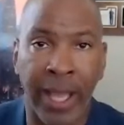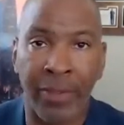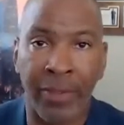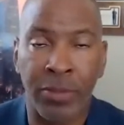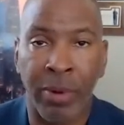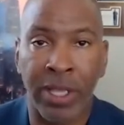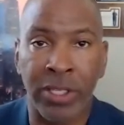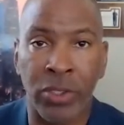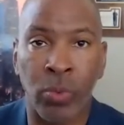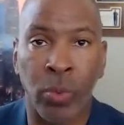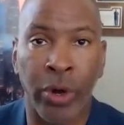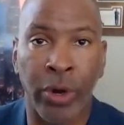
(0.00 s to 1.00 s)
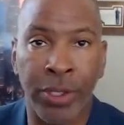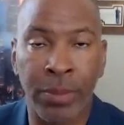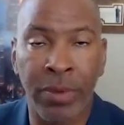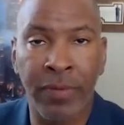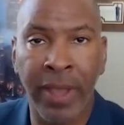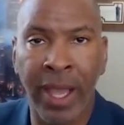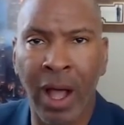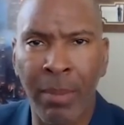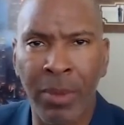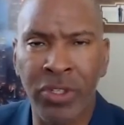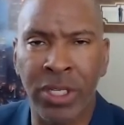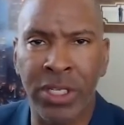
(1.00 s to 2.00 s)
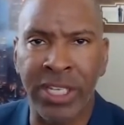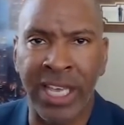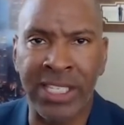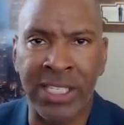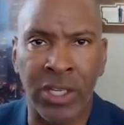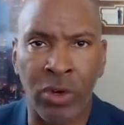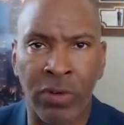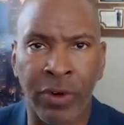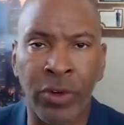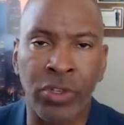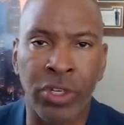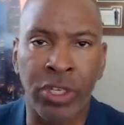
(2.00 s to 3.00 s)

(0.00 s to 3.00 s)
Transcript: this process works, and we've got almost a dozen universities